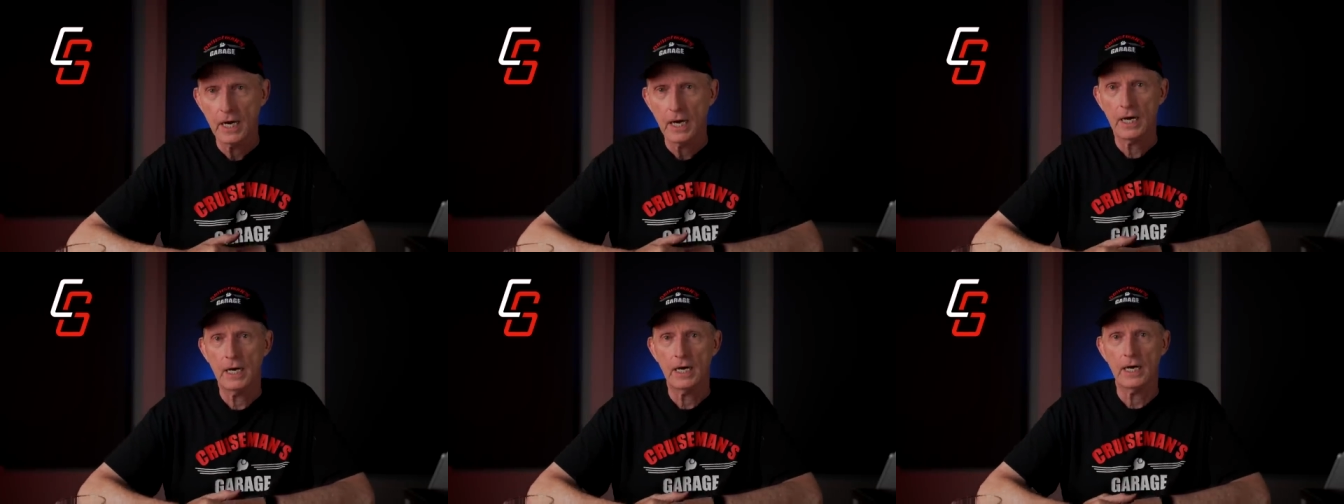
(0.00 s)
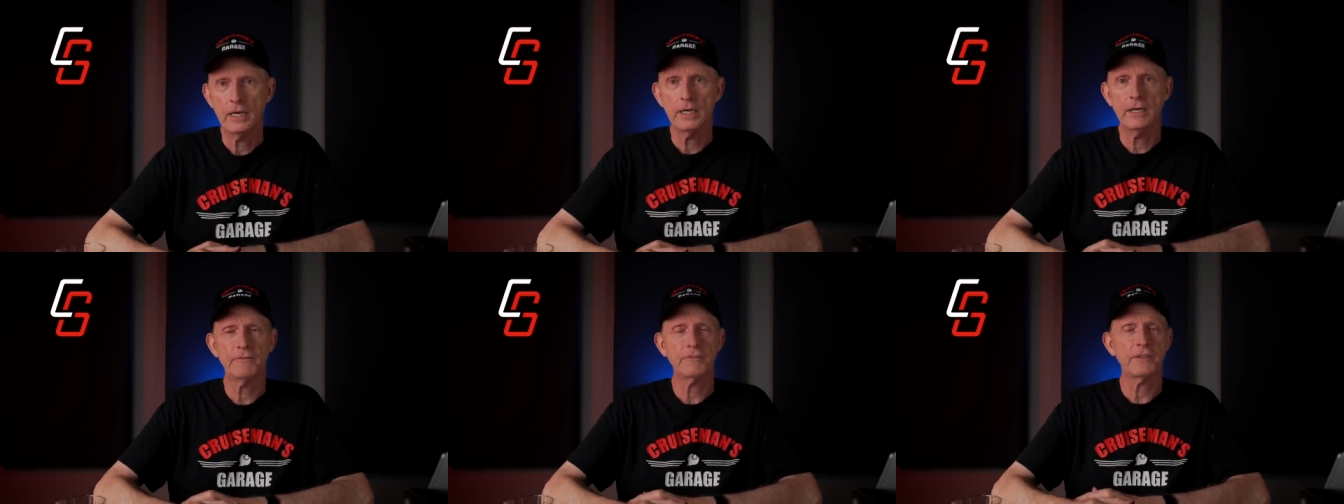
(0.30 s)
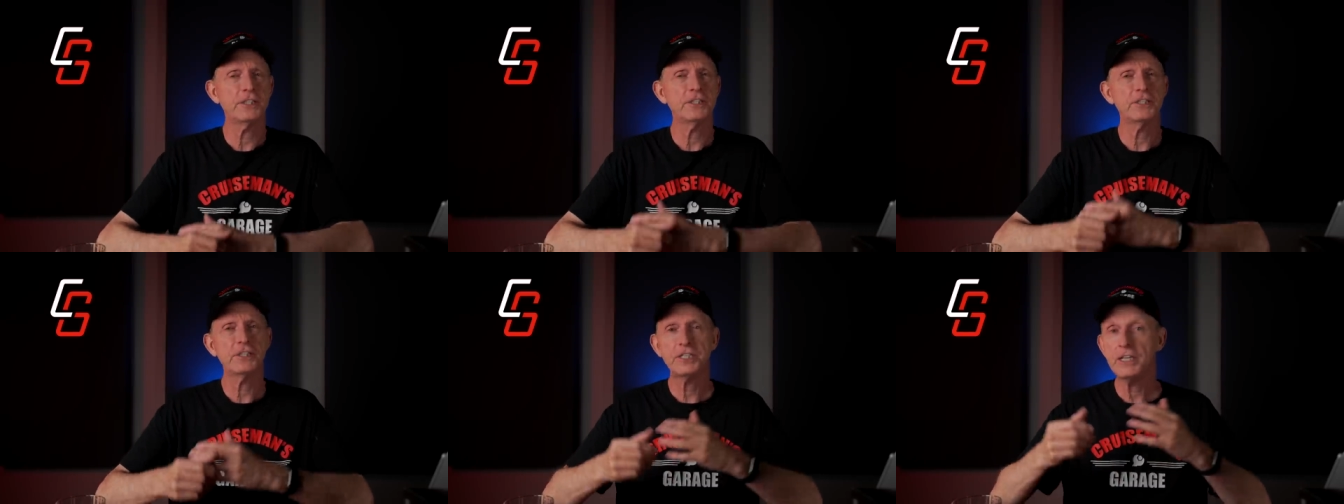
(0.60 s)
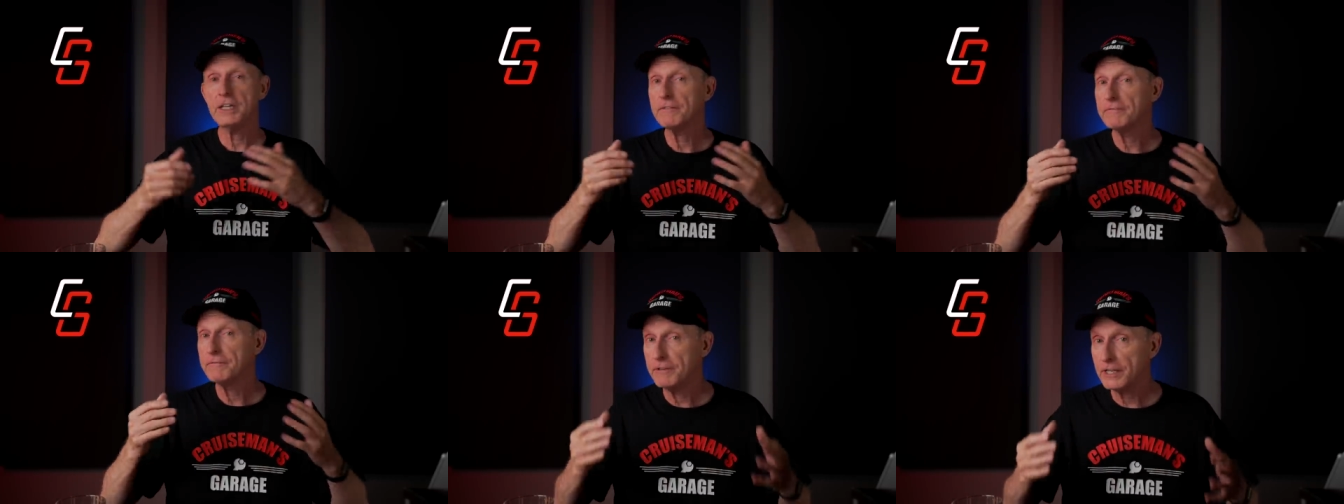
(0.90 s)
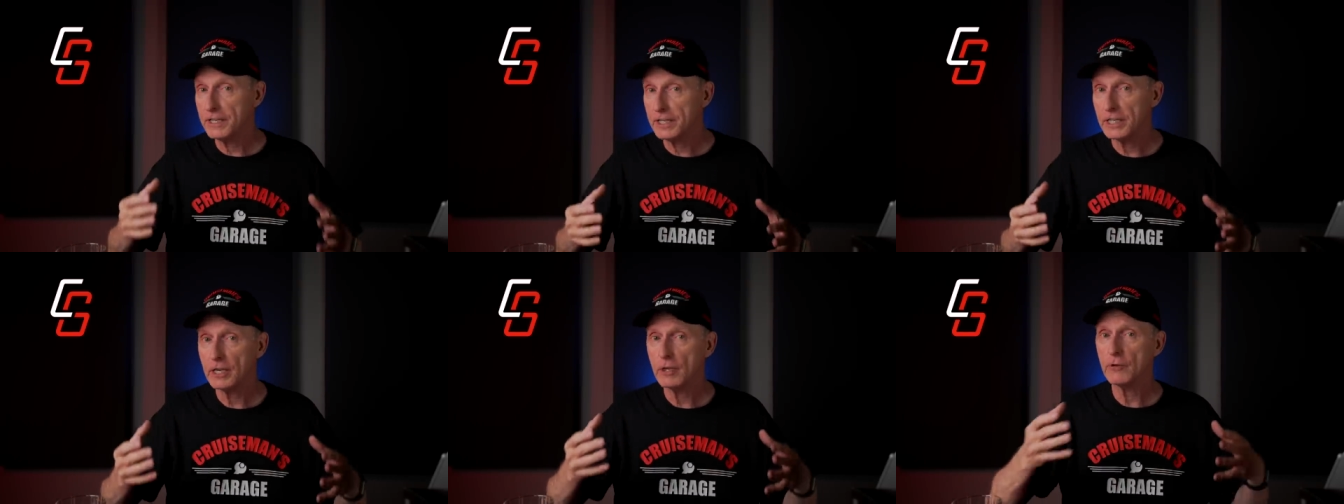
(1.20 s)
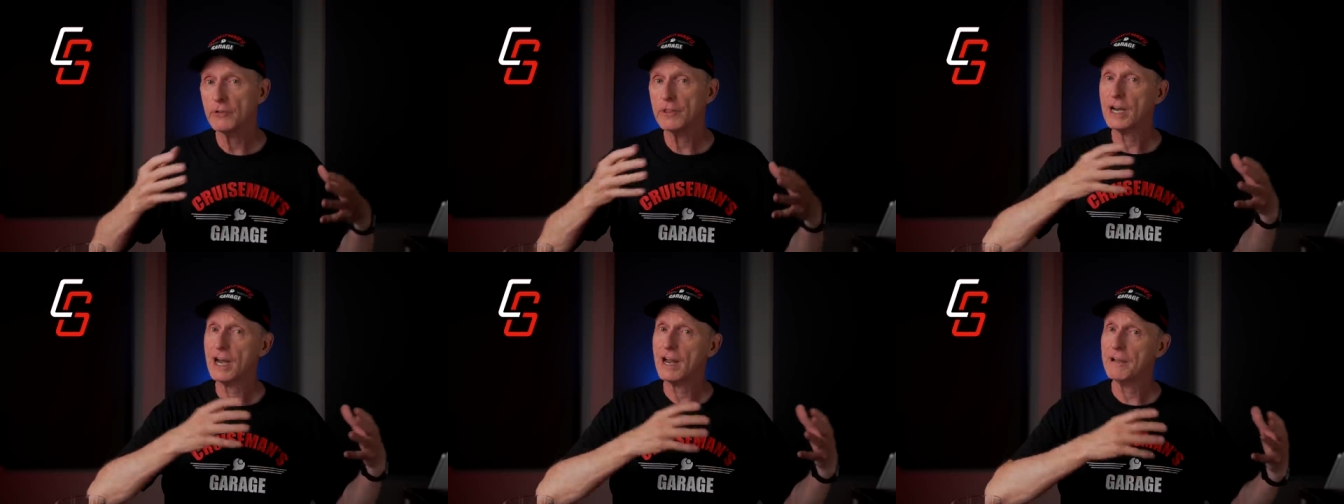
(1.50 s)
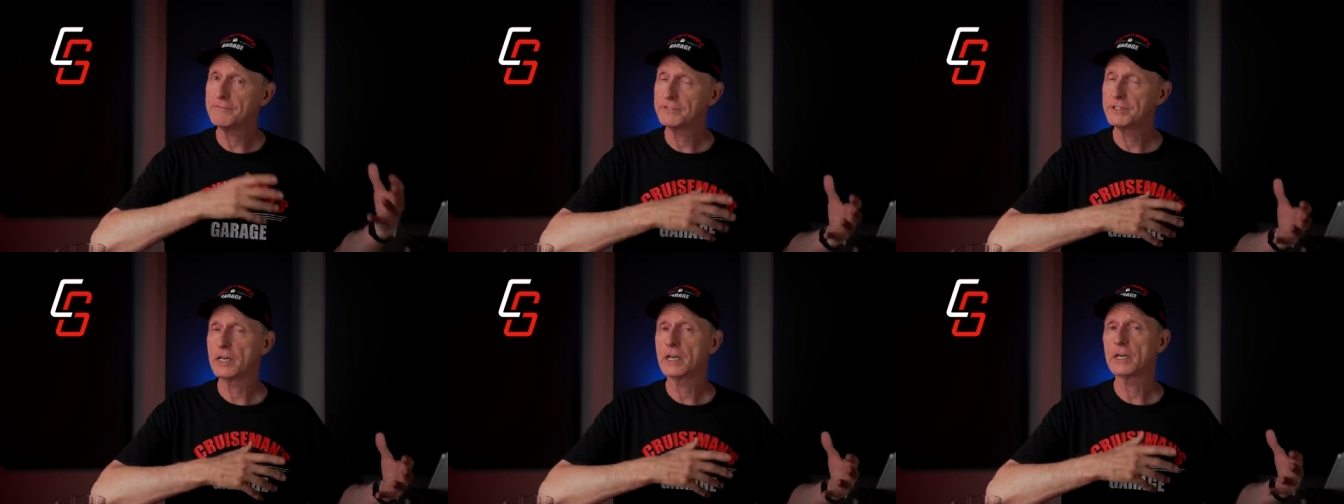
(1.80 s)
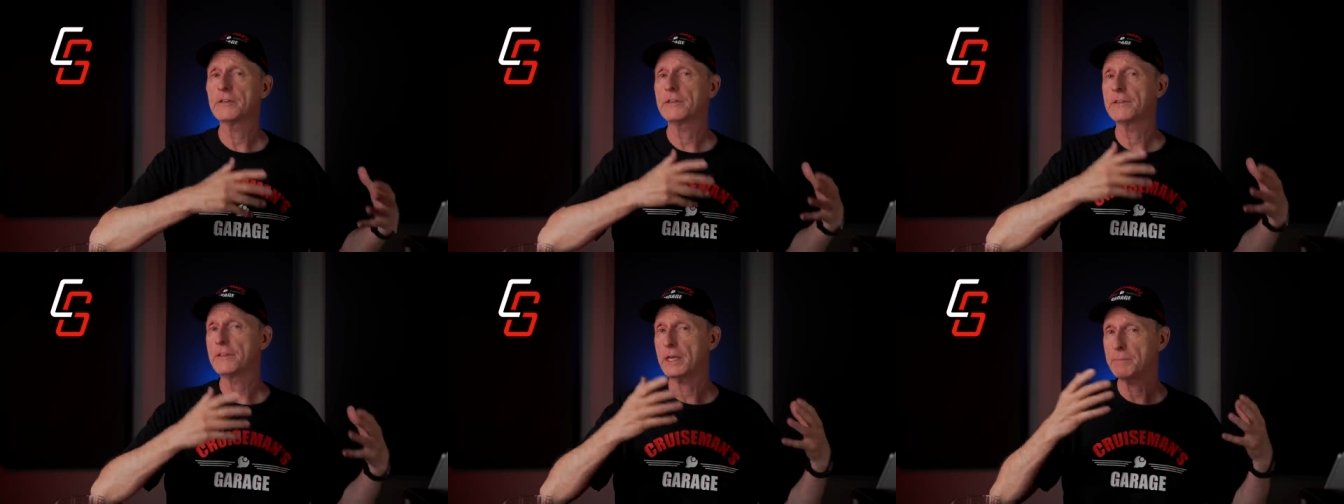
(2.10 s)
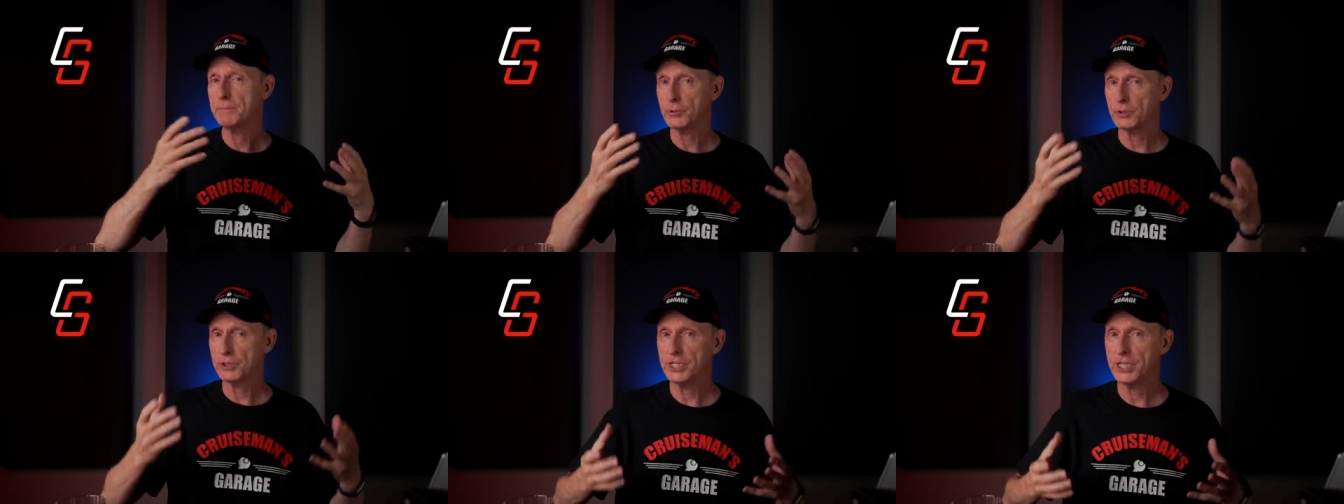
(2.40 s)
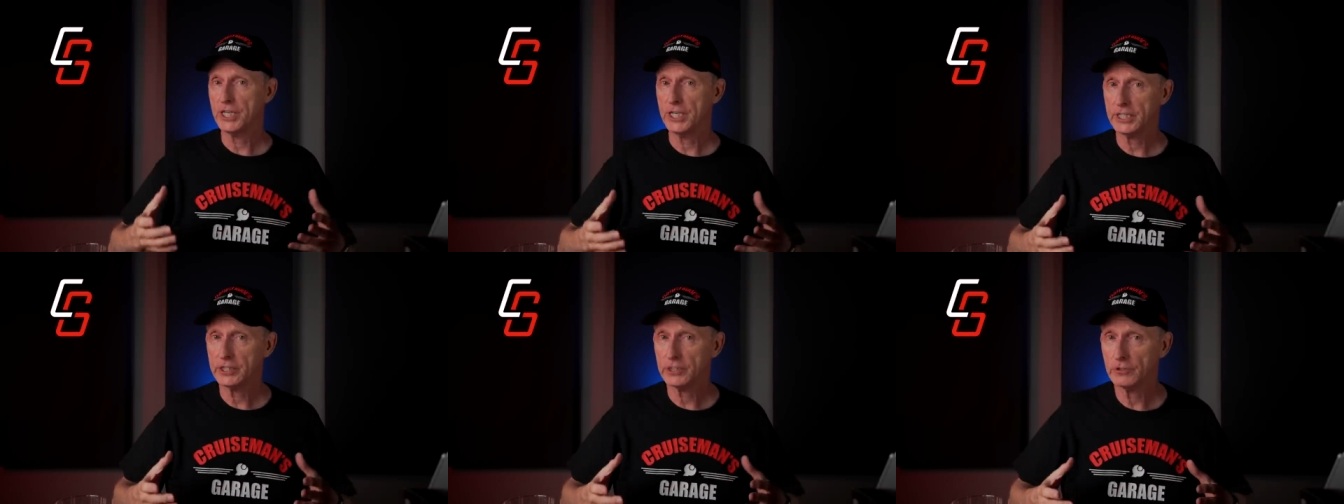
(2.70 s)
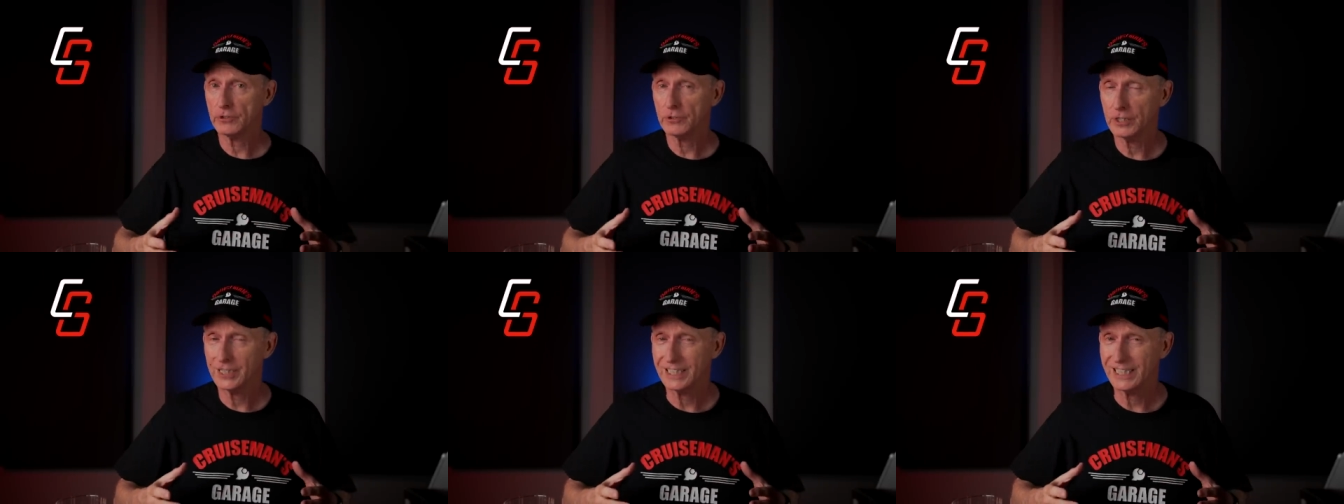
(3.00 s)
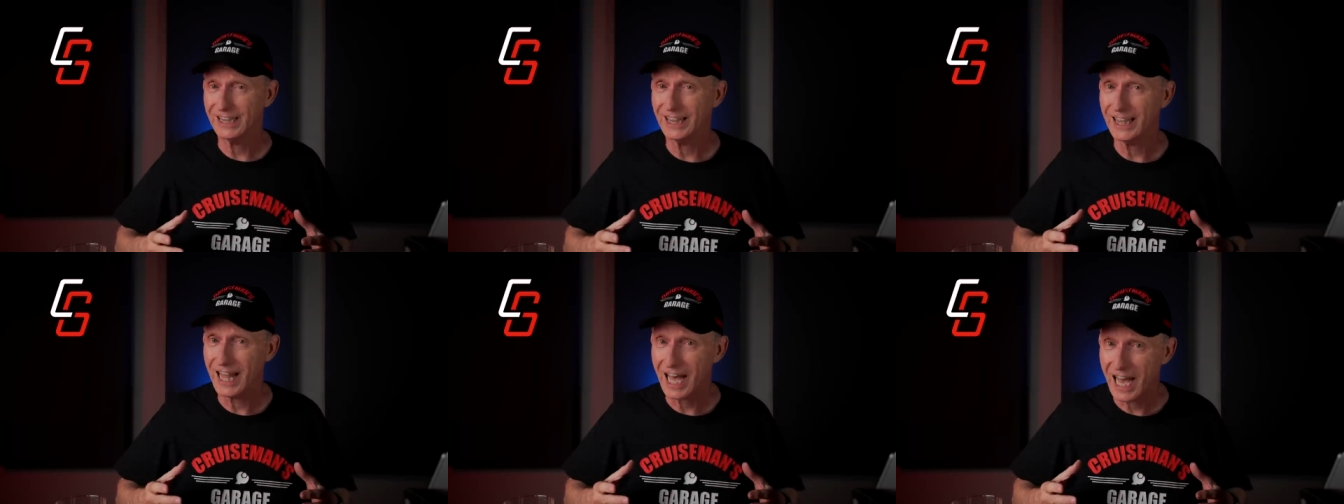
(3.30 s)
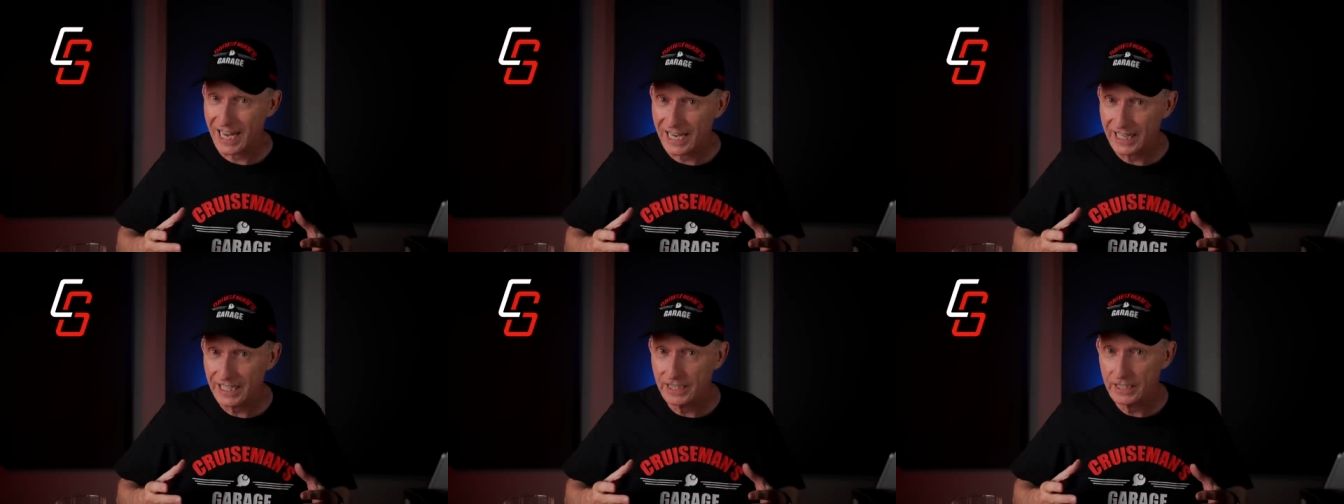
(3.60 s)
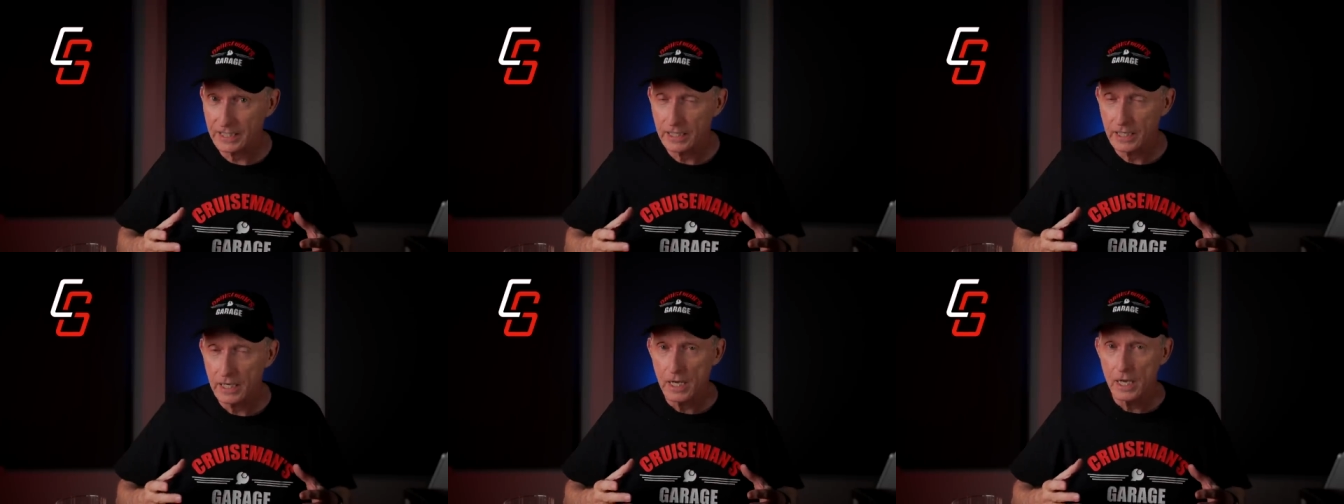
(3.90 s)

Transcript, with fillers: Uh, if they see a video that I've done that they particularly like,